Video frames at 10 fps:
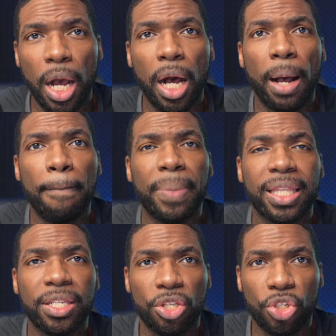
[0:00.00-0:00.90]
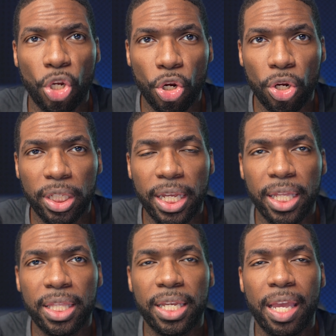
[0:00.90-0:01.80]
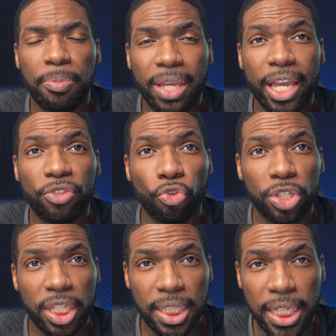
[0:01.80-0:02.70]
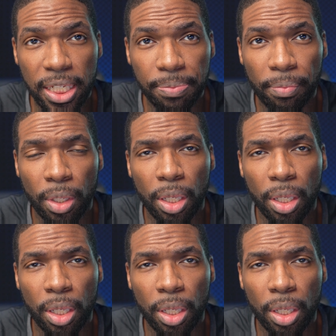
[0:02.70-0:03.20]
But this is currently the MKH416.